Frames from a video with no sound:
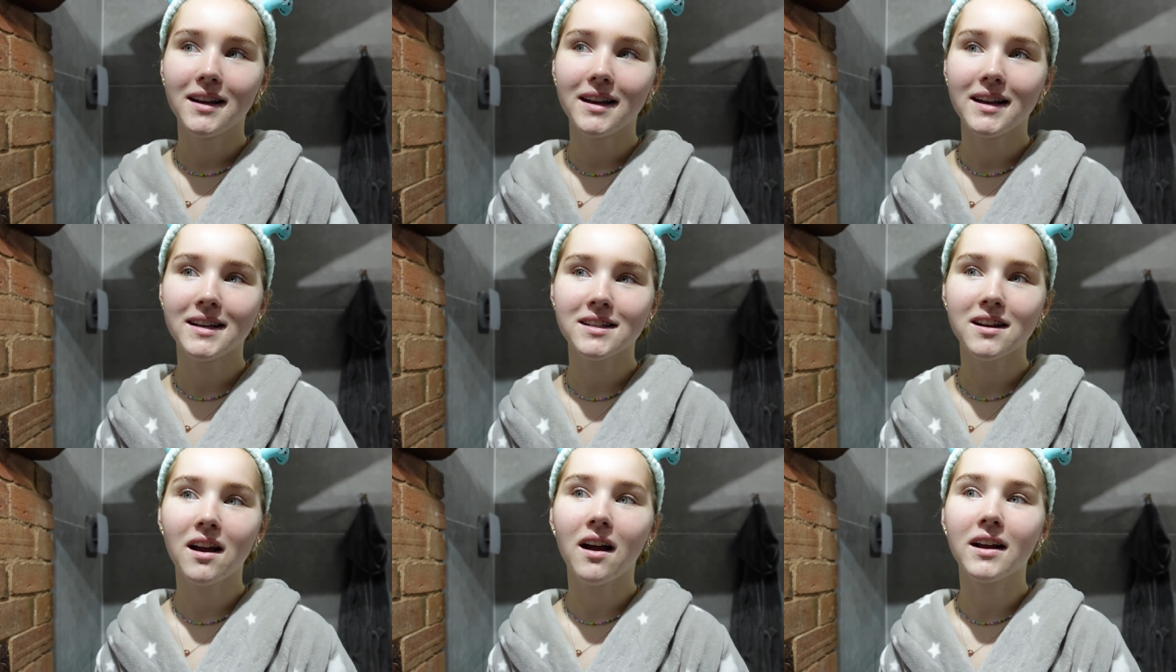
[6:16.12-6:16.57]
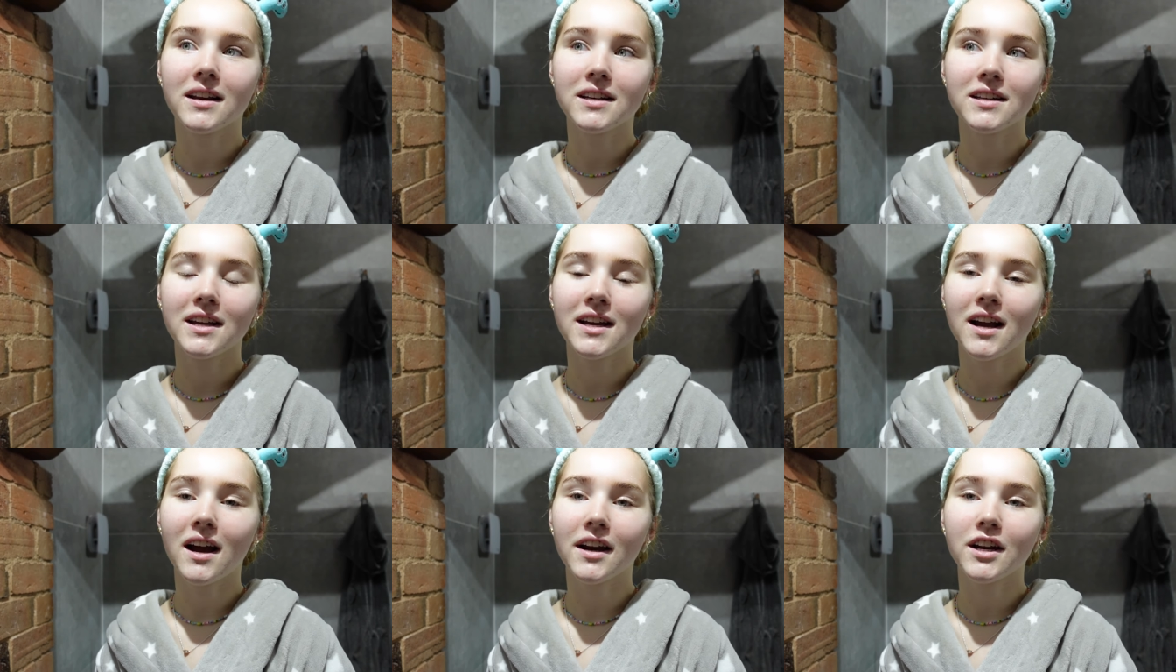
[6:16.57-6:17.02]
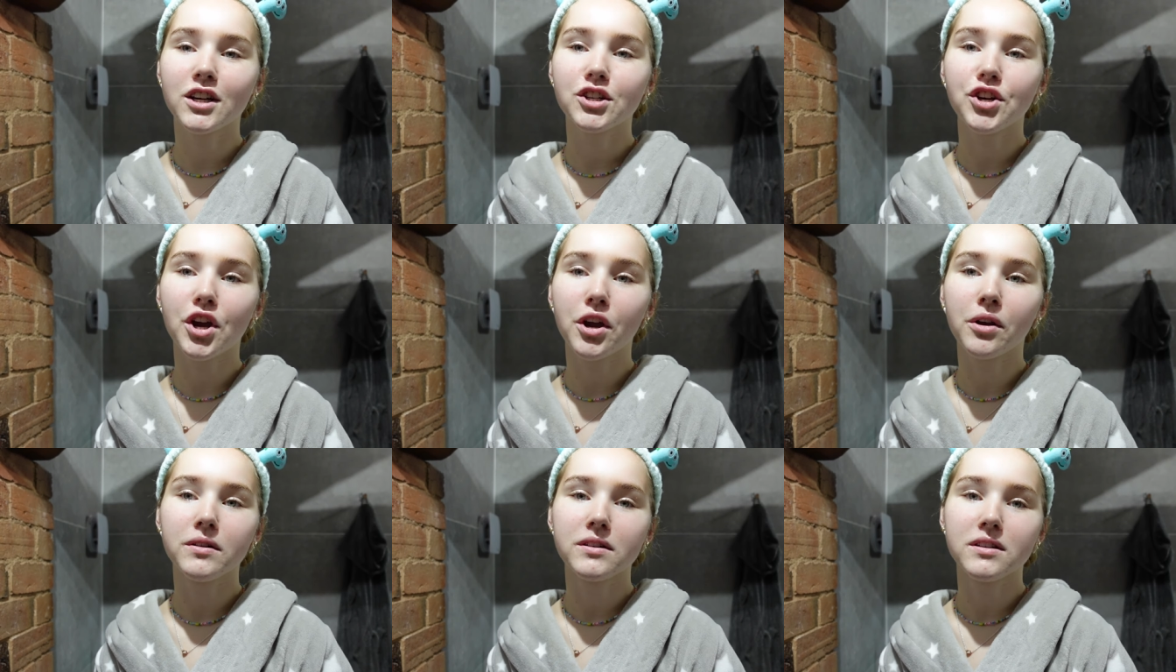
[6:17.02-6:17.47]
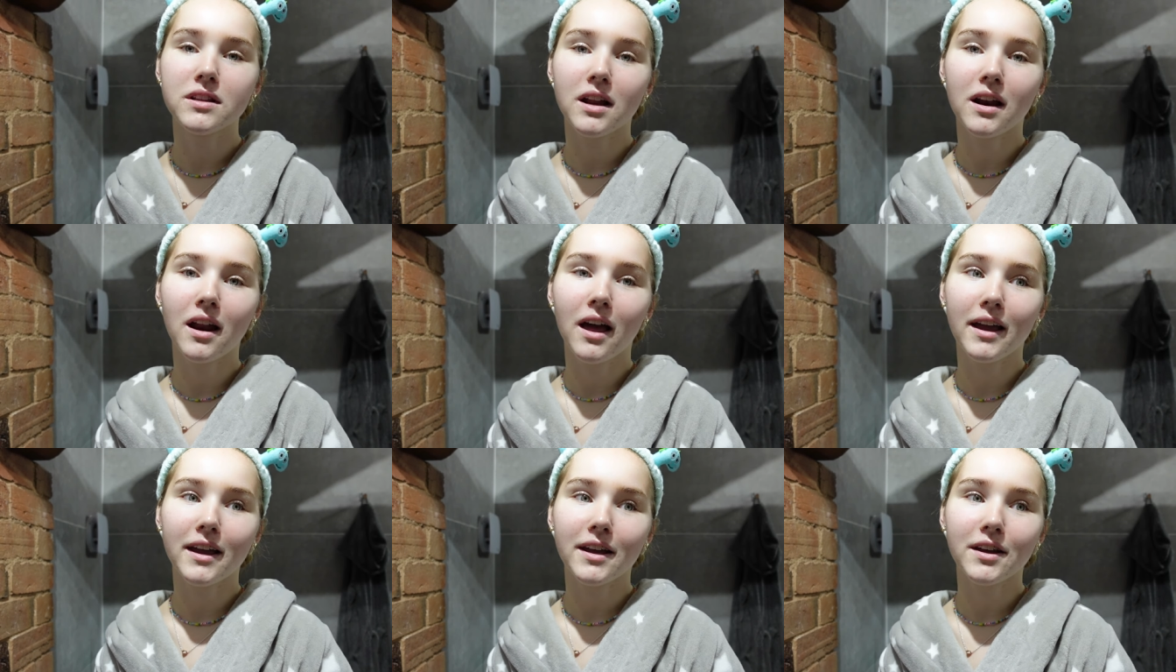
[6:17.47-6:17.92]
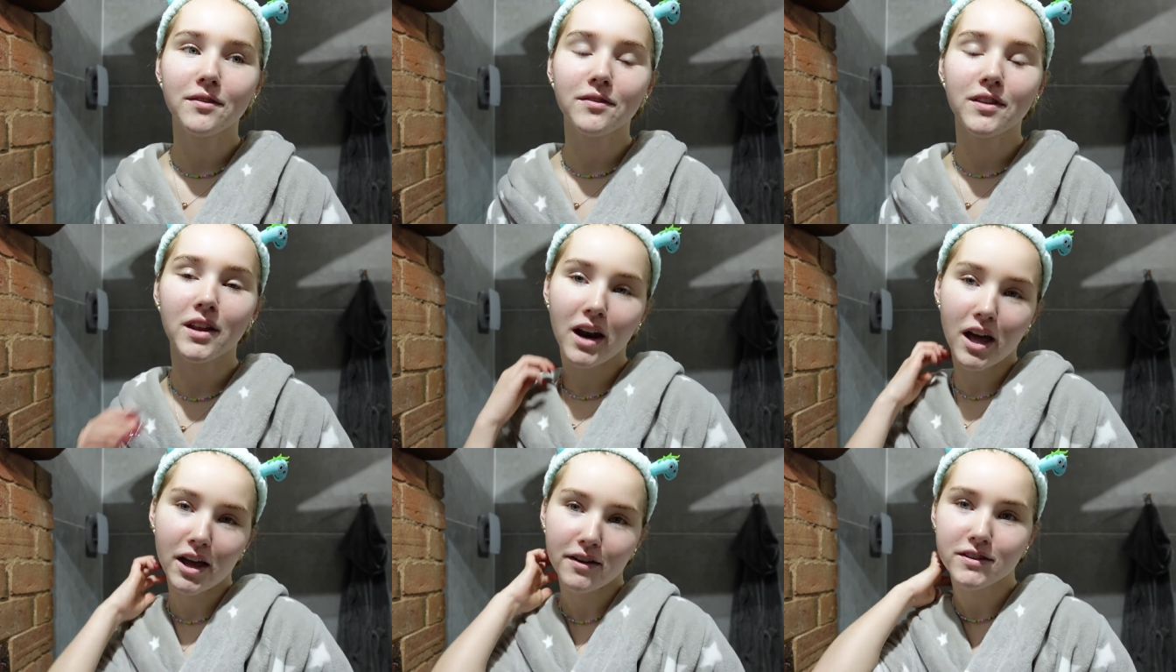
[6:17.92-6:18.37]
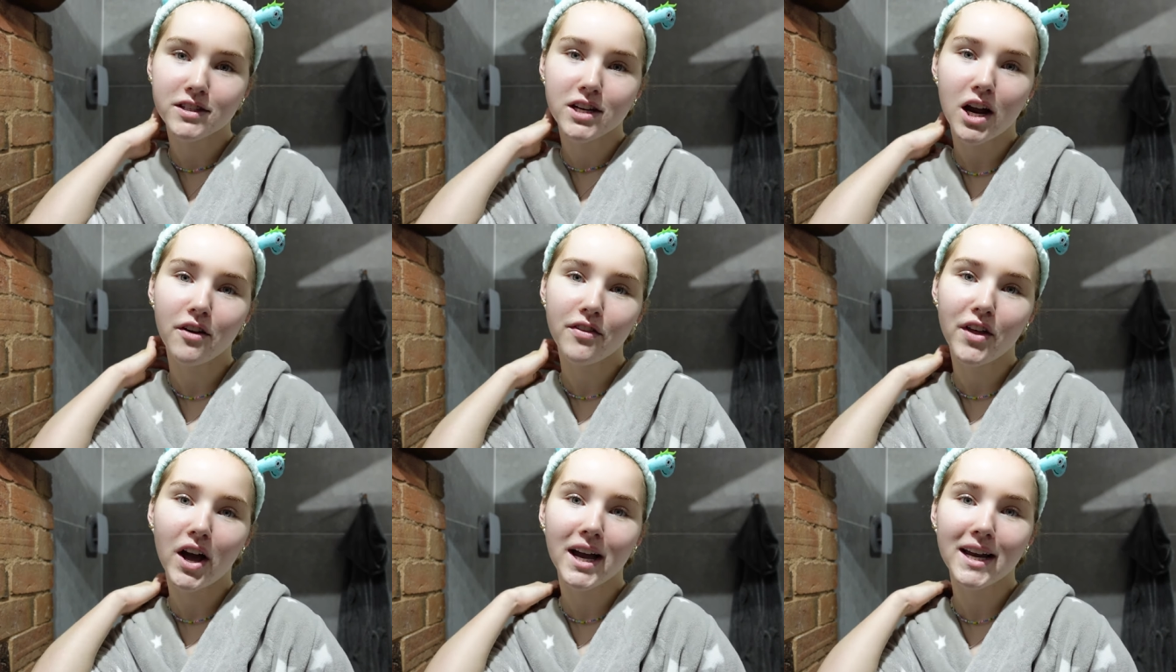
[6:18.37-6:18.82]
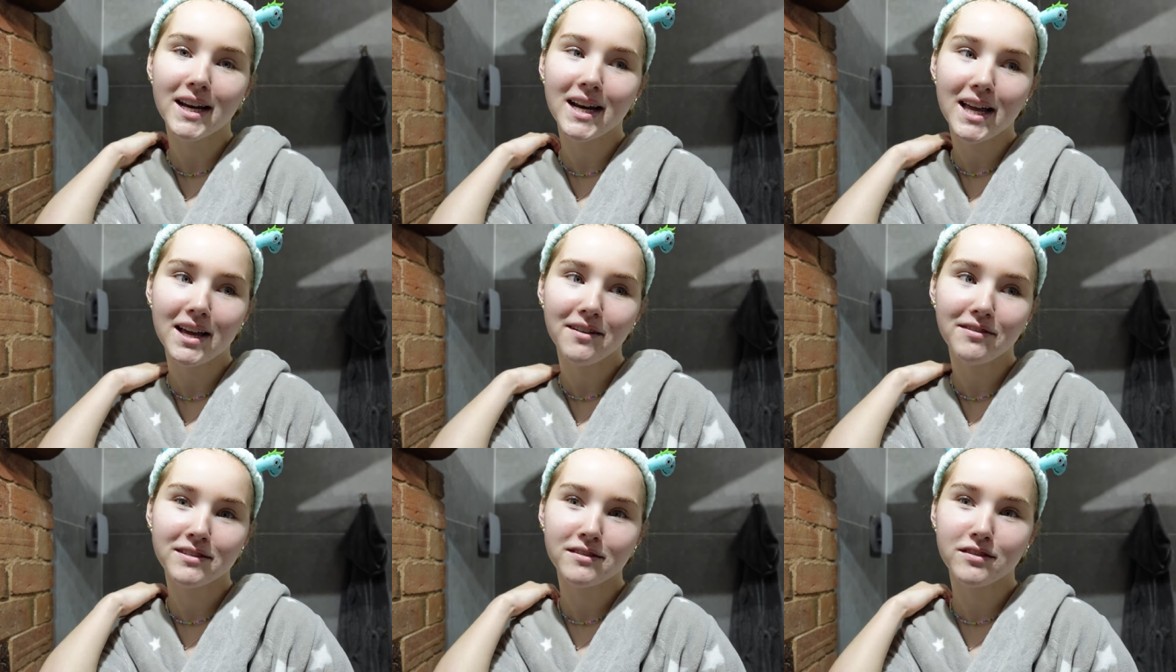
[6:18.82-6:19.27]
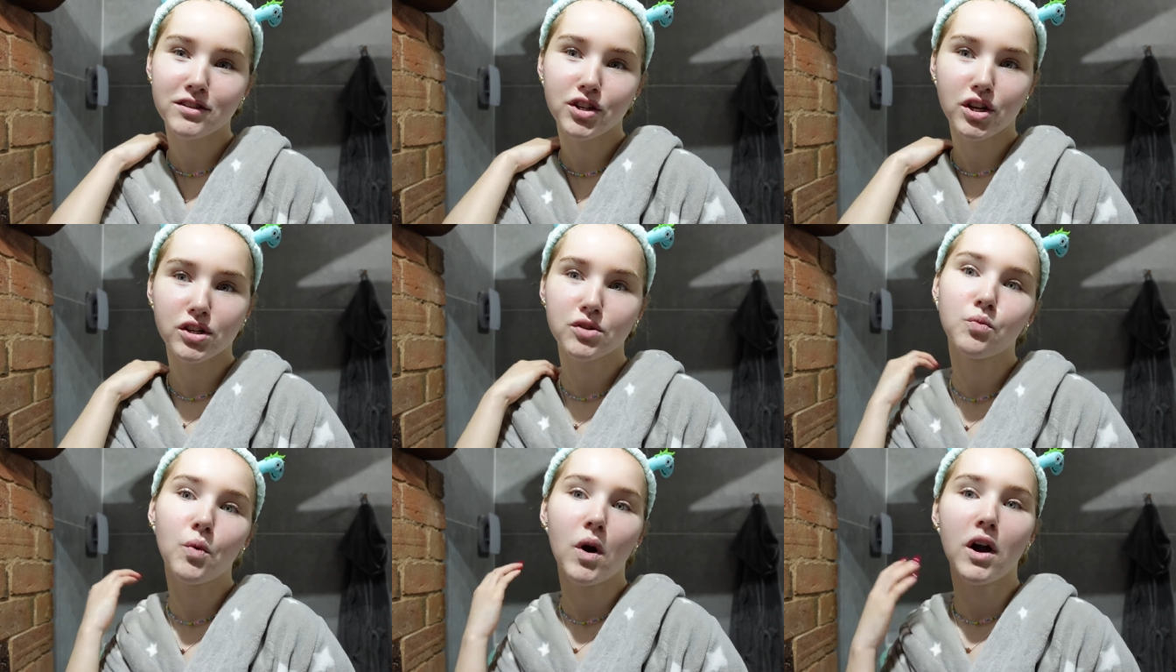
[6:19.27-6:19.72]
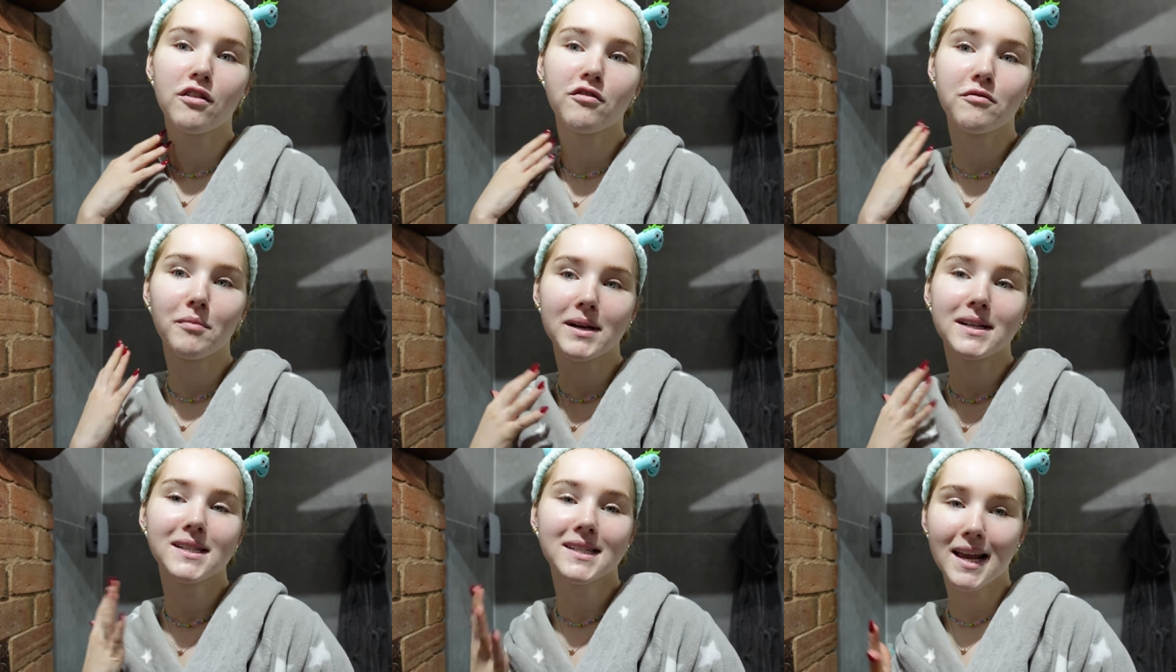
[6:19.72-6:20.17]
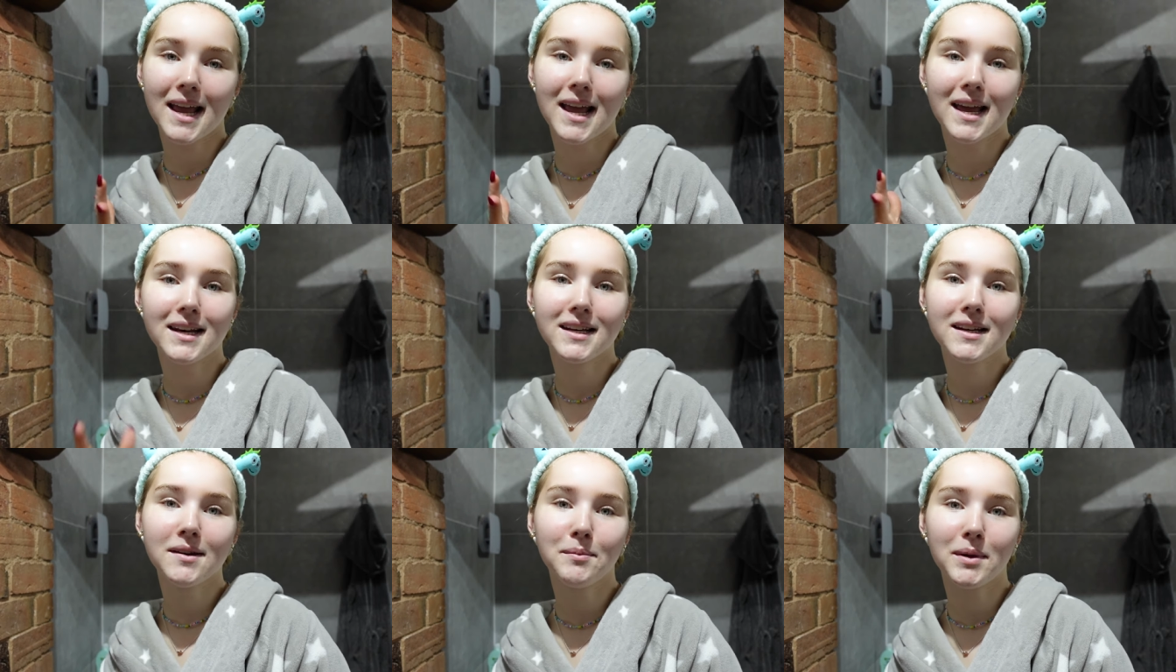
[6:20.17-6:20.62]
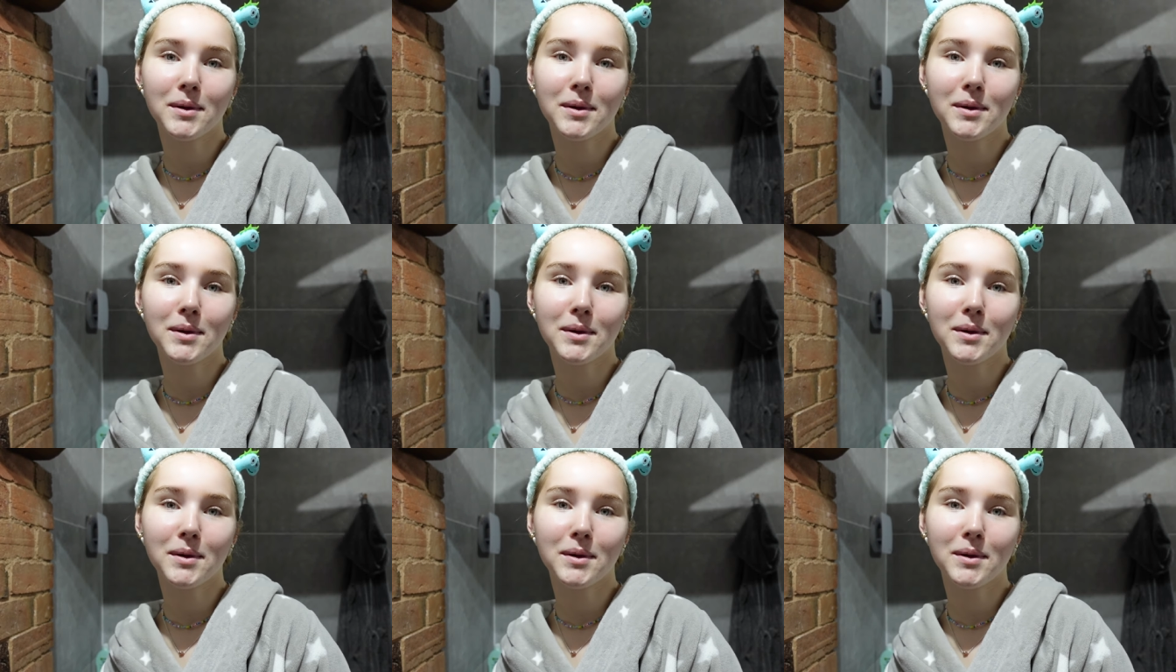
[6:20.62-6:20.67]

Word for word: it kind of shows that like the lifestyle that I live does work for my skin,